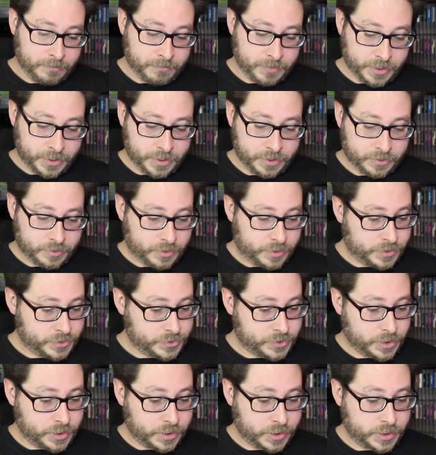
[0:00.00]
but here
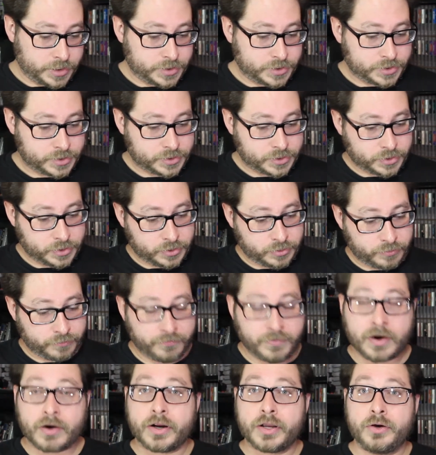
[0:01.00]
is a nice,
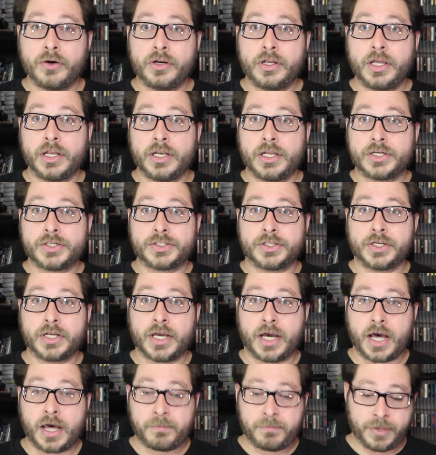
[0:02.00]
very good condition
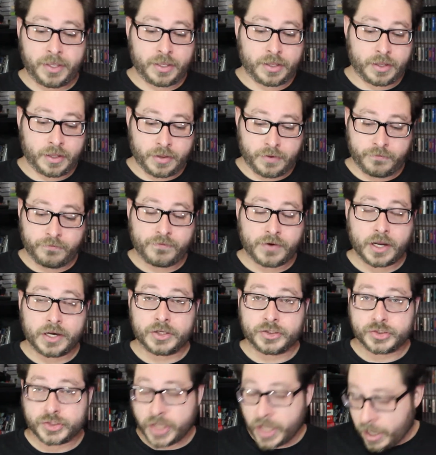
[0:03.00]
copy of
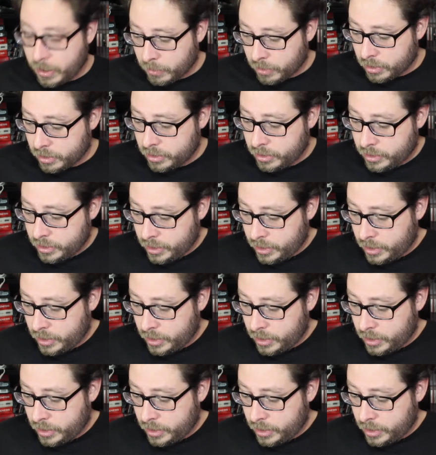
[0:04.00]
Finest Hour.